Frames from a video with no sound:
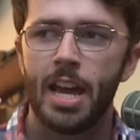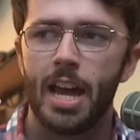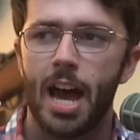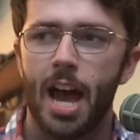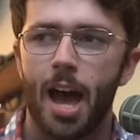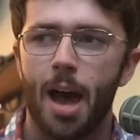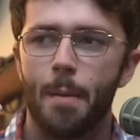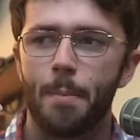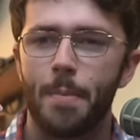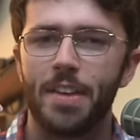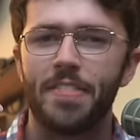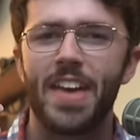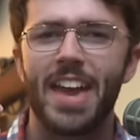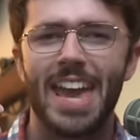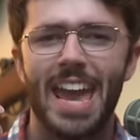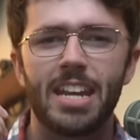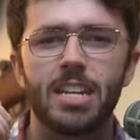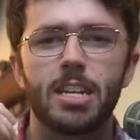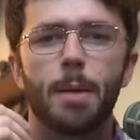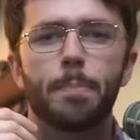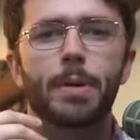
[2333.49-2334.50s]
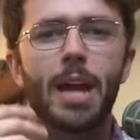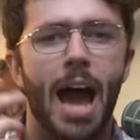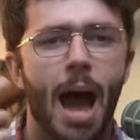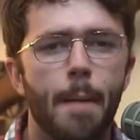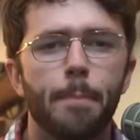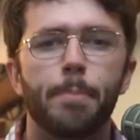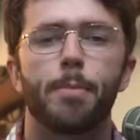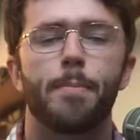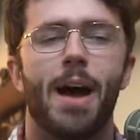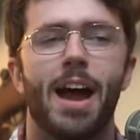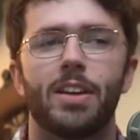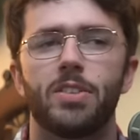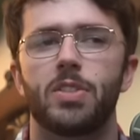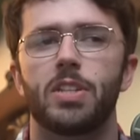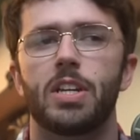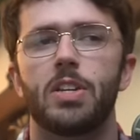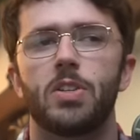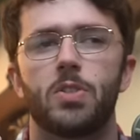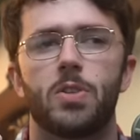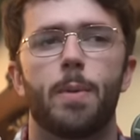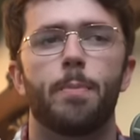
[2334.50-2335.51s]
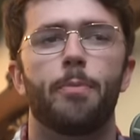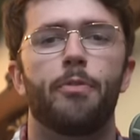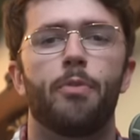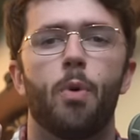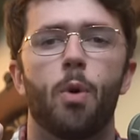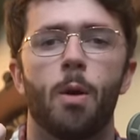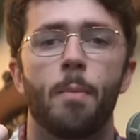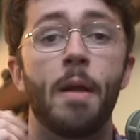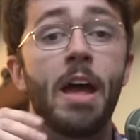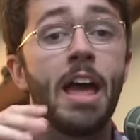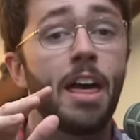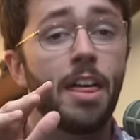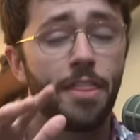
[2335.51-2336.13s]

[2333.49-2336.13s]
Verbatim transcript: Um, and they end up compromising in some form.